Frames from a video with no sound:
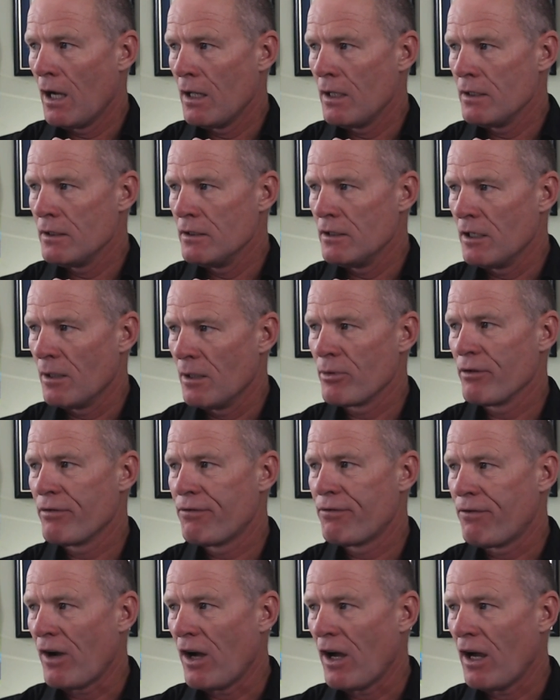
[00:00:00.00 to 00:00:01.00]
Number
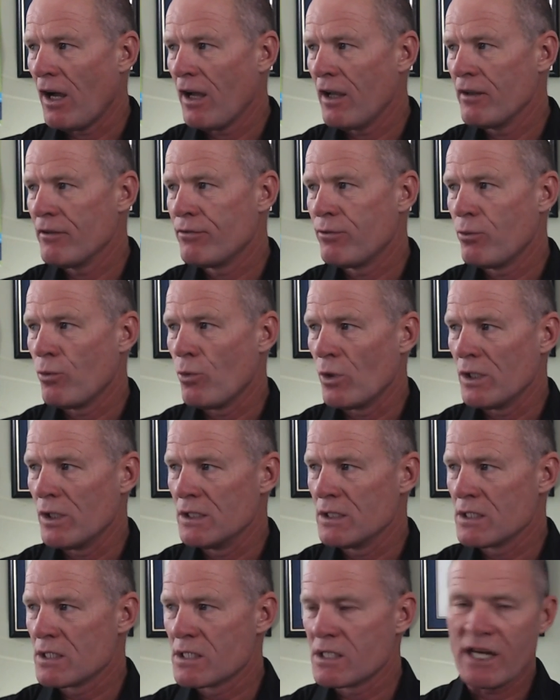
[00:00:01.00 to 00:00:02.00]
five
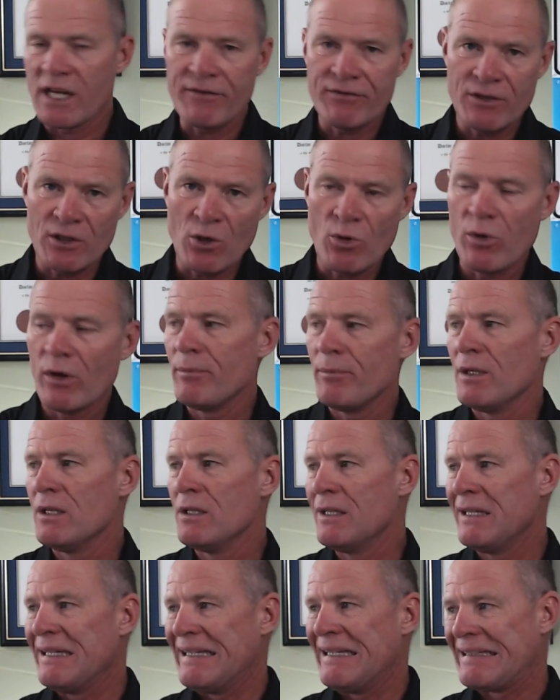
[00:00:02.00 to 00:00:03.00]
was safety
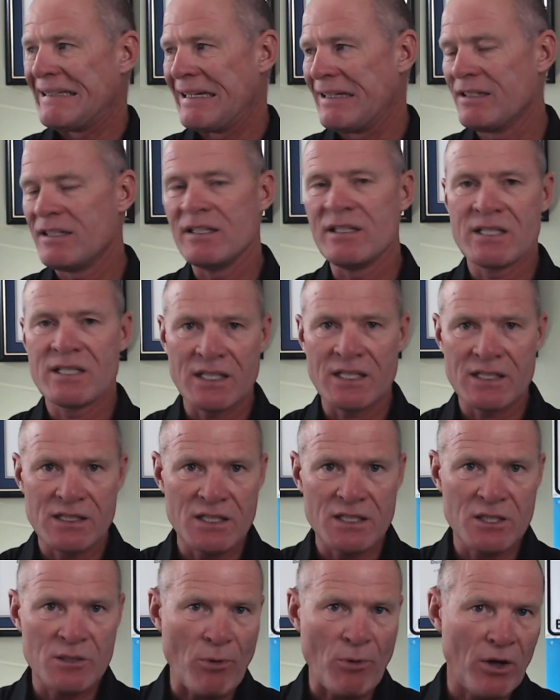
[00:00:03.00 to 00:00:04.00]
equipment in the
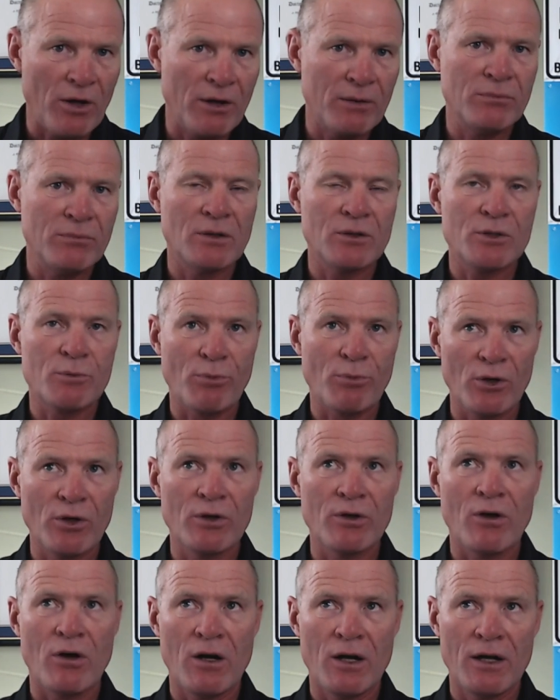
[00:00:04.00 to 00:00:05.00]
1960s,
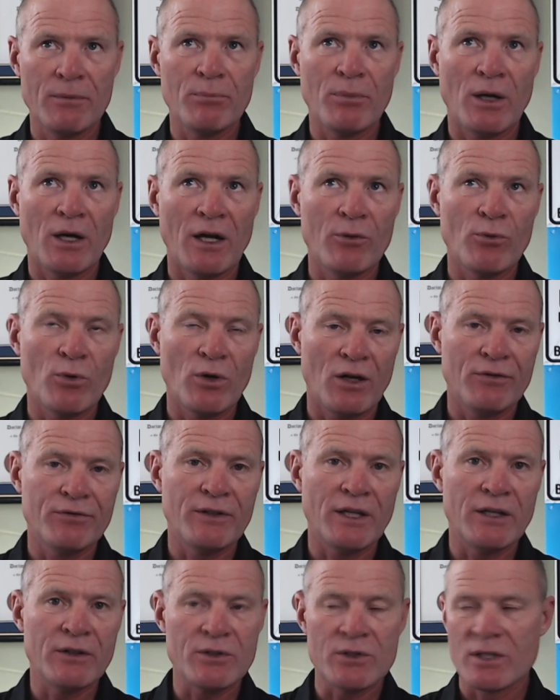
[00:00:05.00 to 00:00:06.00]
spurred on by Ralph
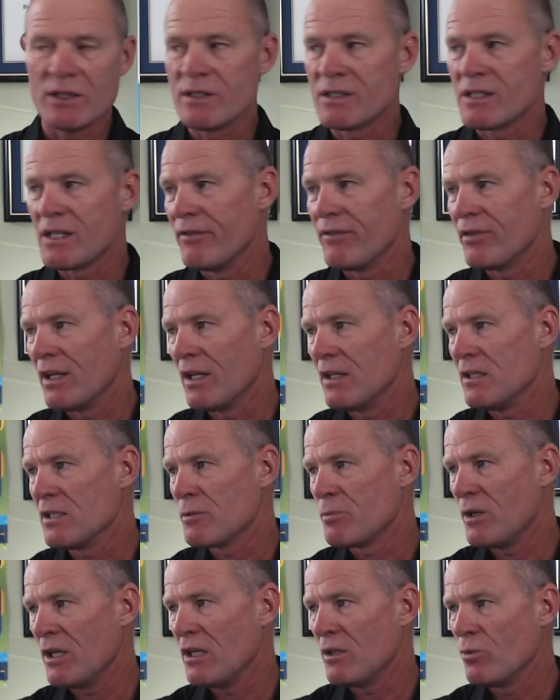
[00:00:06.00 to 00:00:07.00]
Nader's Unsafe at Any
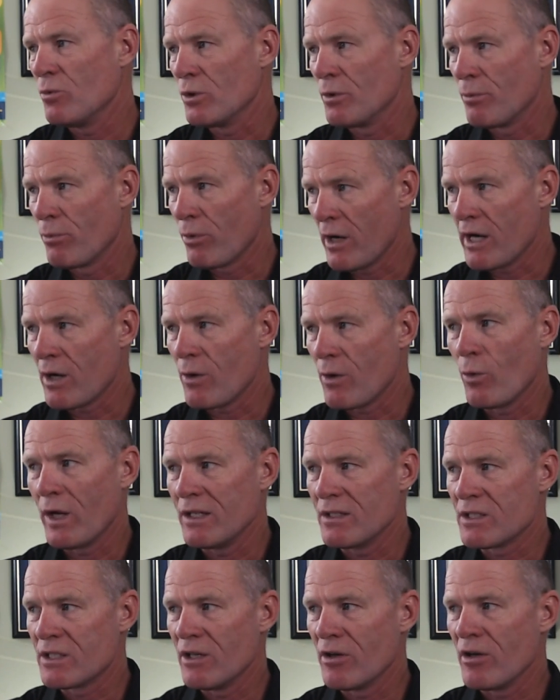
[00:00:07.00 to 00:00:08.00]
Speed, were breakaway
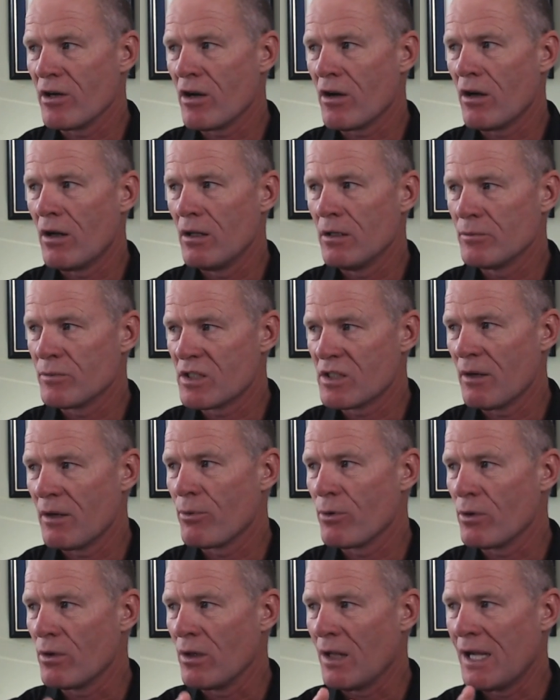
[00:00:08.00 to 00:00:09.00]
steering columns,
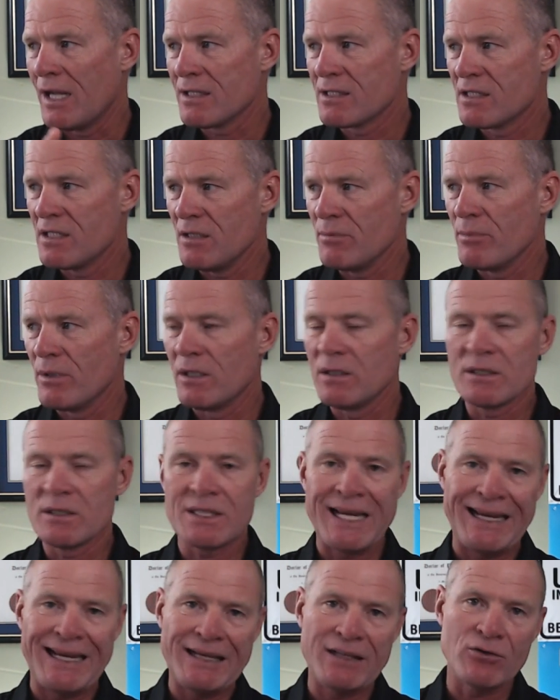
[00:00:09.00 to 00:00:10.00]
tempered glass, seat belts,
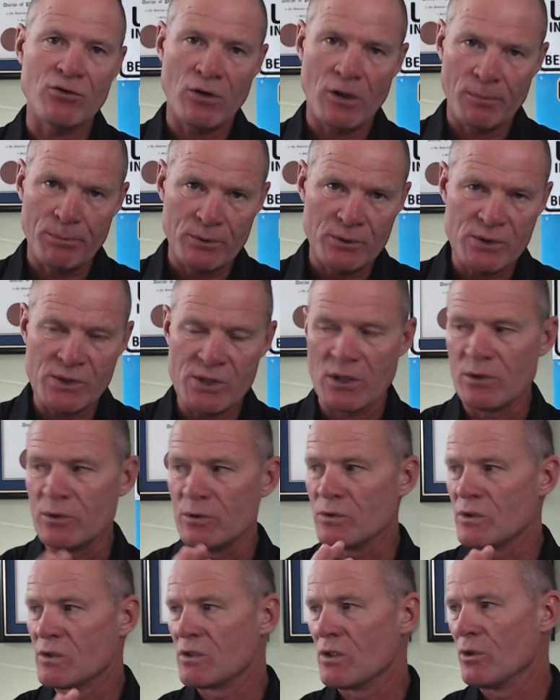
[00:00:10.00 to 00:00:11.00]
and crumple
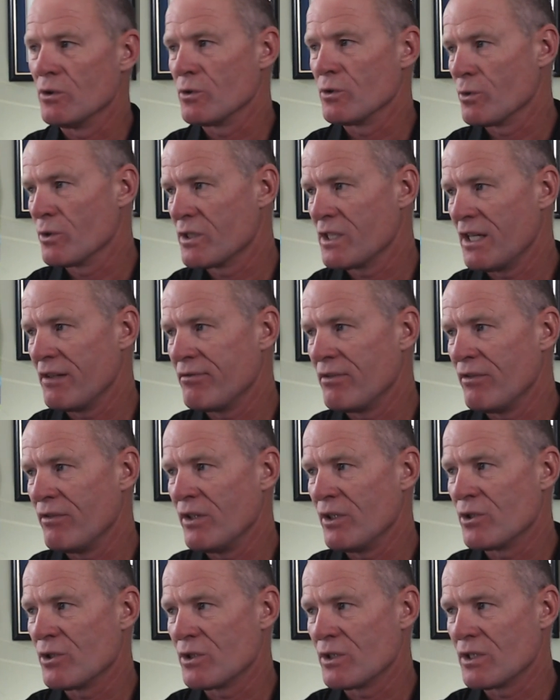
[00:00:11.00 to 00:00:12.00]
zones. Those were safety
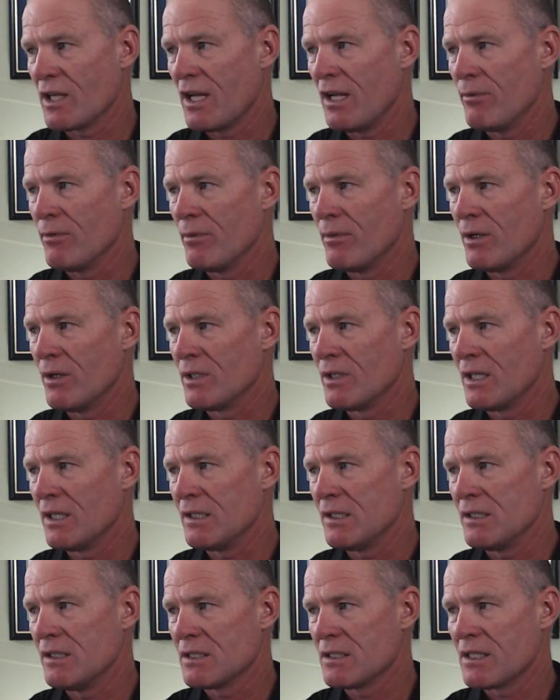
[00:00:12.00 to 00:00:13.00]
features that came about in the
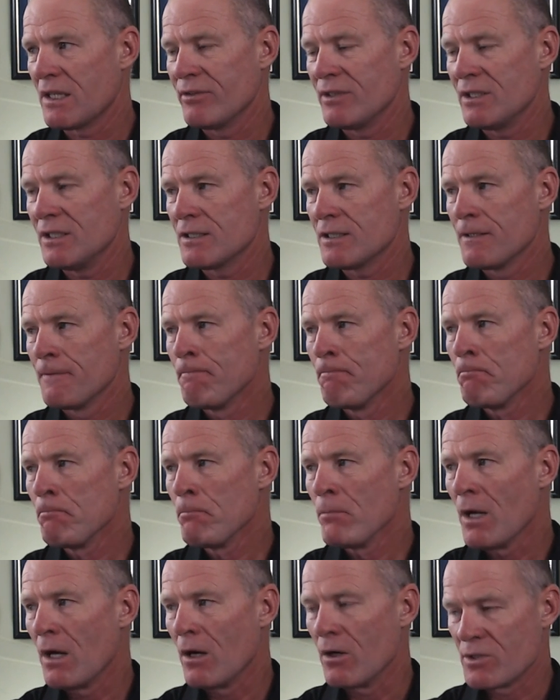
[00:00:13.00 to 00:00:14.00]
1970s,
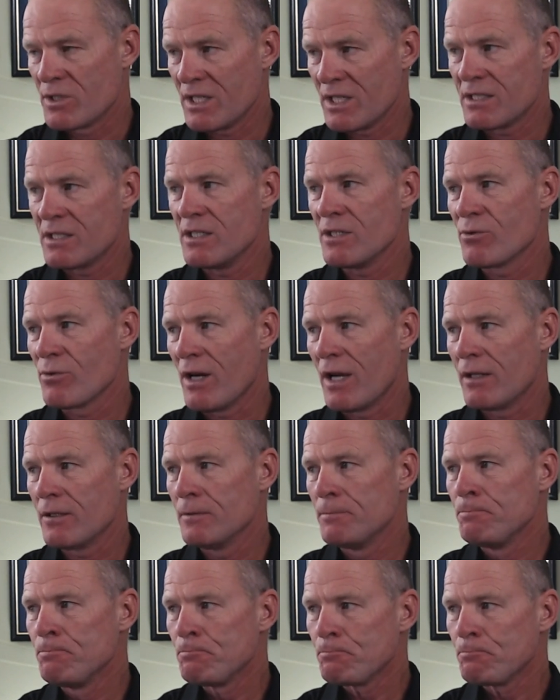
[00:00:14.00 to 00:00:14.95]
or 60s rather.